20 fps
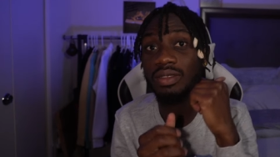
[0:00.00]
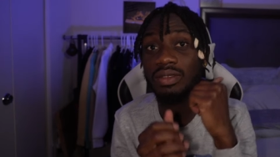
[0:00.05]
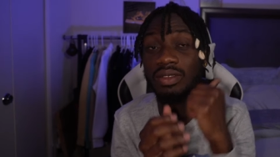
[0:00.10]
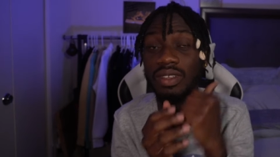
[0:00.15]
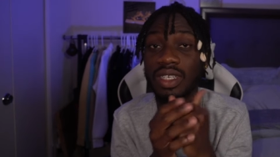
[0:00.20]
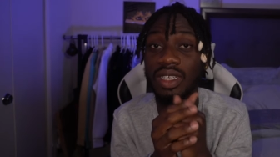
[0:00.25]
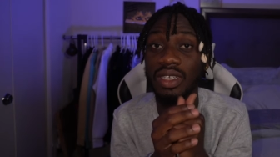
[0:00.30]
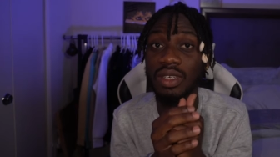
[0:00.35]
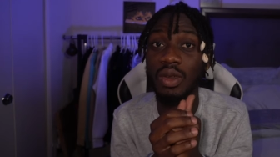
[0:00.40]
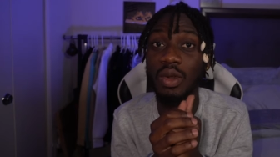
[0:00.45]
You
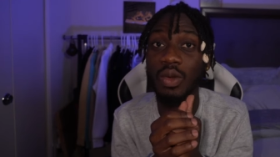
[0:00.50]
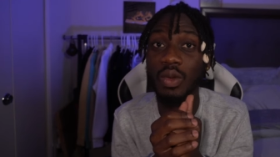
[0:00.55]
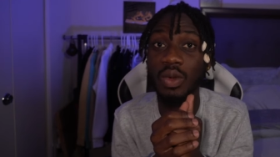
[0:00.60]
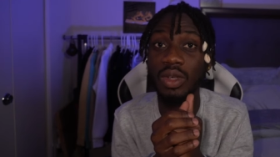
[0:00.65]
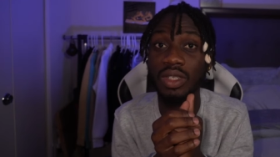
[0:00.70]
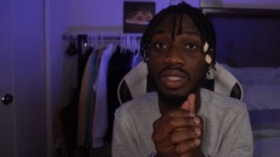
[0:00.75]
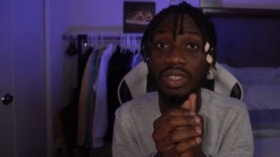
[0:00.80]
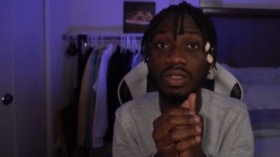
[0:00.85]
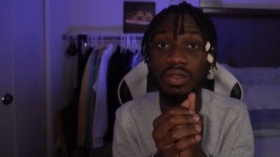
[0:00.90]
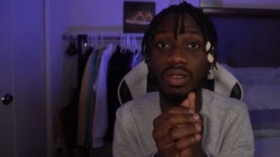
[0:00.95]
can go
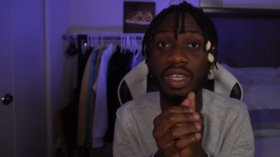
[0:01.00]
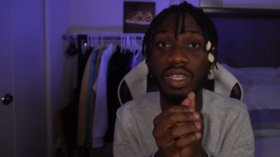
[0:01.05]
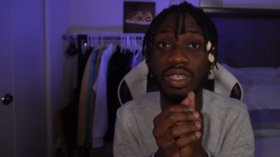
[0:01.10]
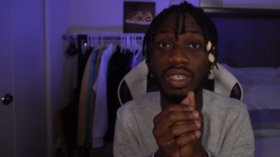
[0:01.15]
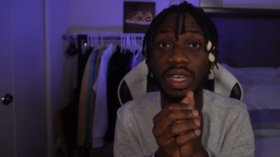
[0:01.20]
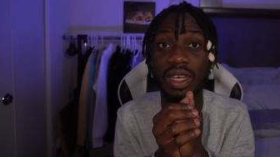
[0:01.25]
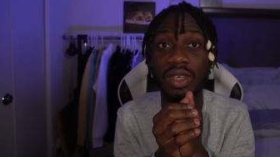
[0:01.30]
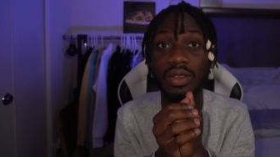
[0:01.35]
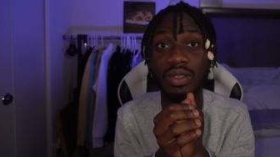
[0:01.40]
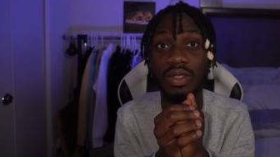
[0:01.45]
watch it right
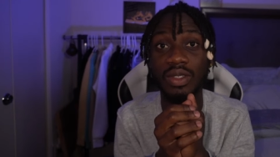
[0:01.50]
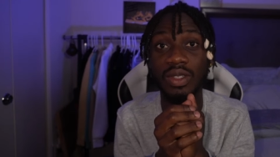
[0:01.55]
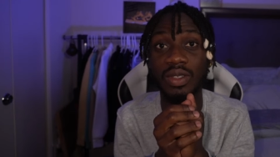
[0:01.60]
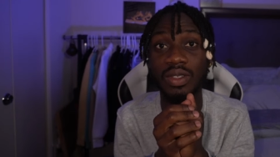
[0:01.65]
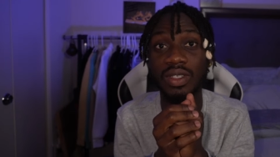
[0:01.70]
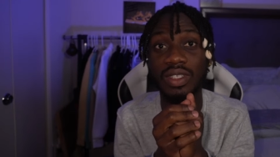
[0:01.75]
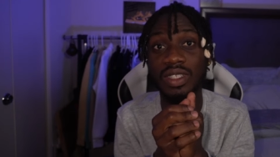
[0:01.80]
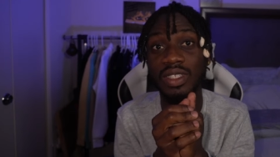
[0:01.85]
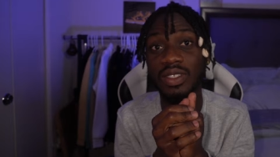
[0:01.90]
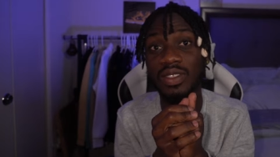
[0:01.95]
now. So
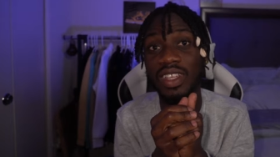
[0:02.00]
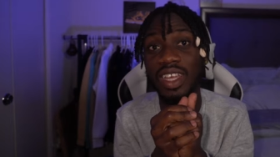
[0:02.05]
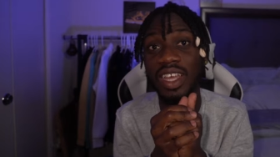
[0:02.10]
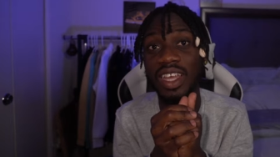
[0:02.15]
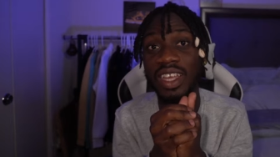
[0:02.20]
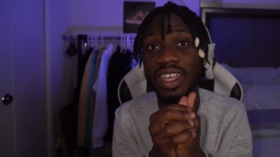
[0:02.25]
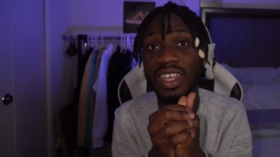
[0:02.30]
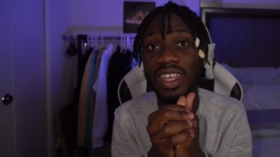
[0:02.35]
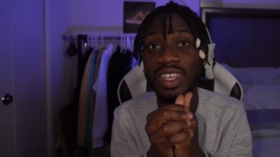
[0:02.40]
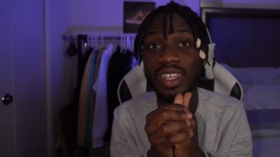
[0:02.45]
it's still
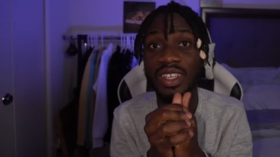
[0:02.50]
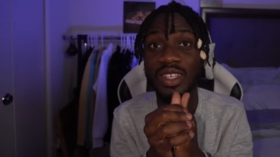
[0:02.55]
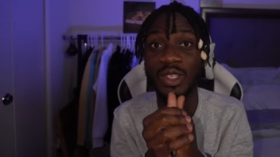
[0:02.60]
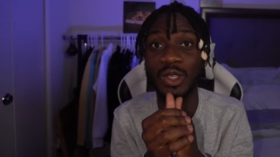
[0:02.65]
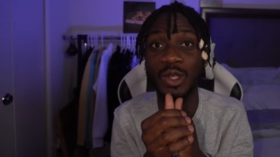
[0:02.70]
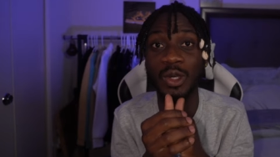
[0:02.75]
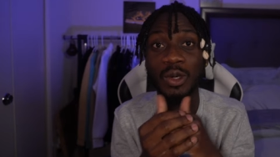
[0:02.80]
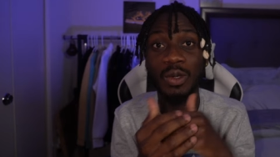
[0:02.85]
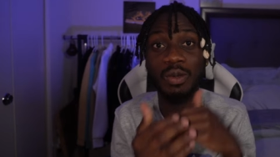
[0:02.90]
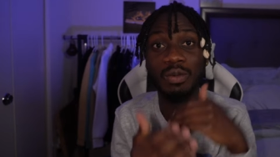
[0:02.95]
there, you
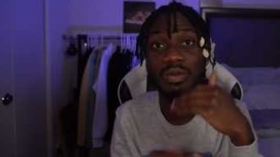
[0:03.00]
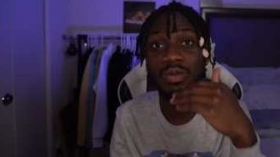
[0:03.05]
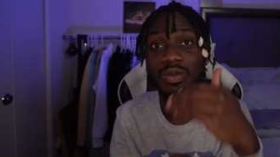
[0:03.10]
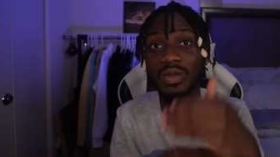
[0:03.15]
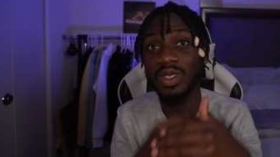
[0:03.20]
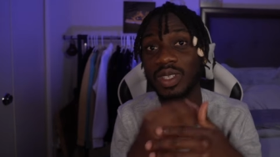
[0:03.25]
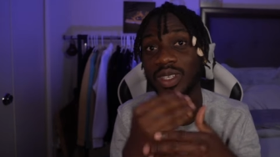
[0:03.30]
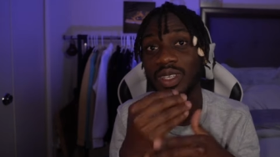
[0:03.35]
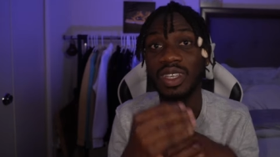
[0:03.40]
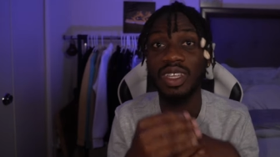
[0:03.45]
know.
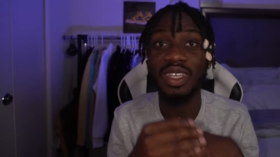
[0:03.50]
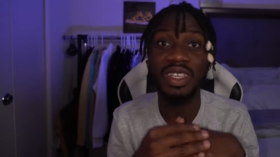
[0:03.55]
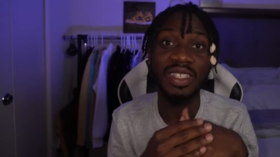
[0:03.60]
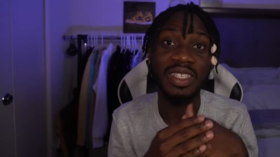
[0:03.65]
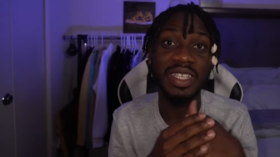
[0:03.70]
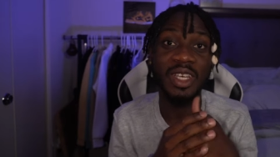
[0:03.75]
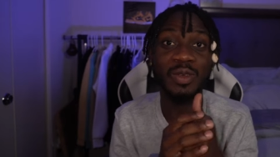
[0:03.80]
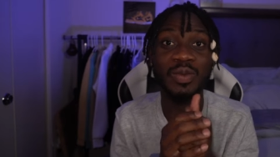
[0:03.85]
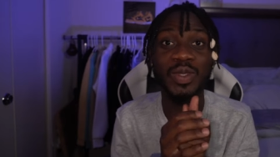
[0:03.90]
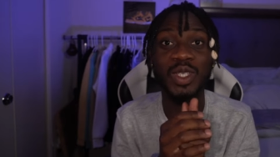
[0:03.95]

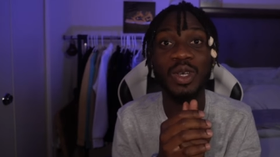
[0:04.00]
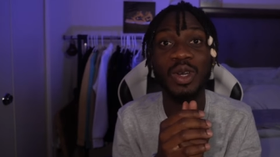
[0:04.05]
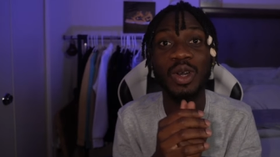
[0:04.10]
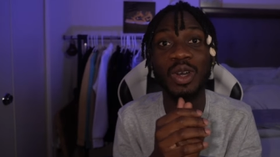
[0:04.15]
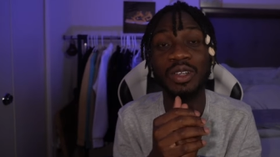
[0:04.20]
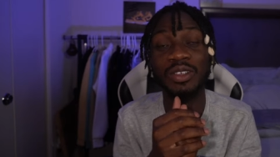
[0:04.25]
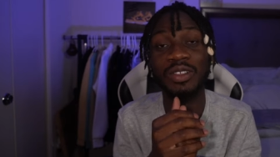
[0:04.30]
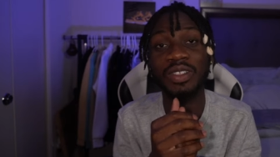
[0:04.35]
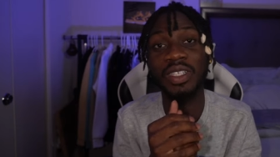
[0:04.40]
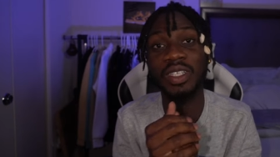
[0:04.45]
It helps the
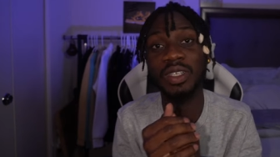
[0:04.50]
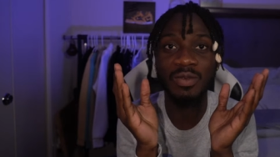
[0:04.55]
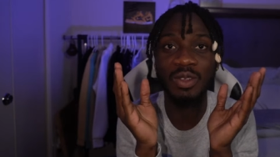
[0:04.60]
algorithm.